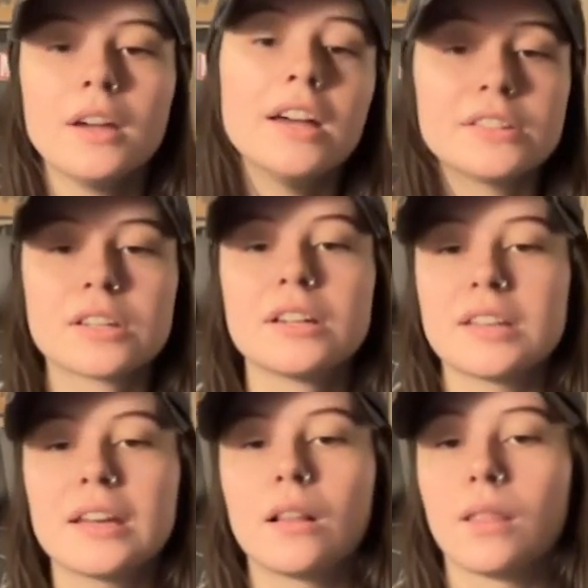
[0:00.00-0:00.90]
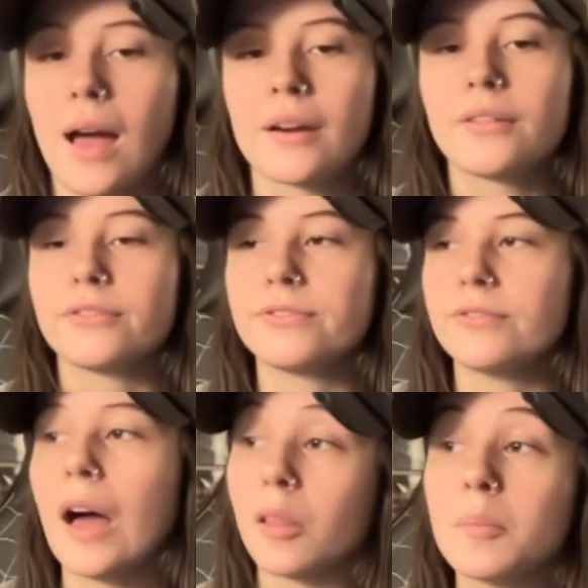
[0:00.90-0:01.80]
It's going to take a lot of
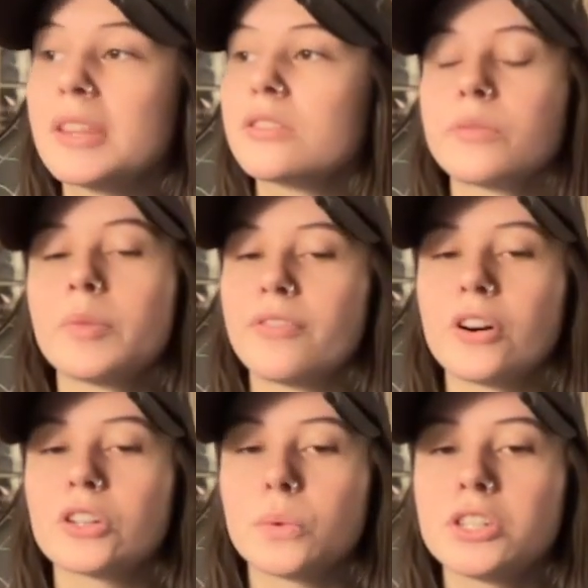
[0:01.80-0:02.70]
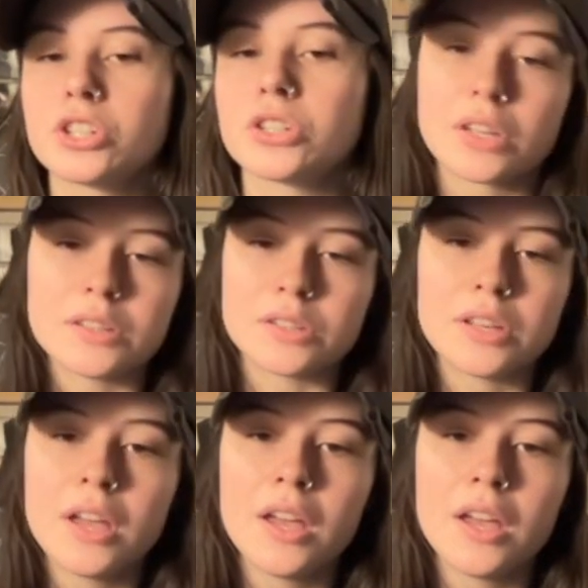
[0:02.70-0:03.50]
elements from the first one just because,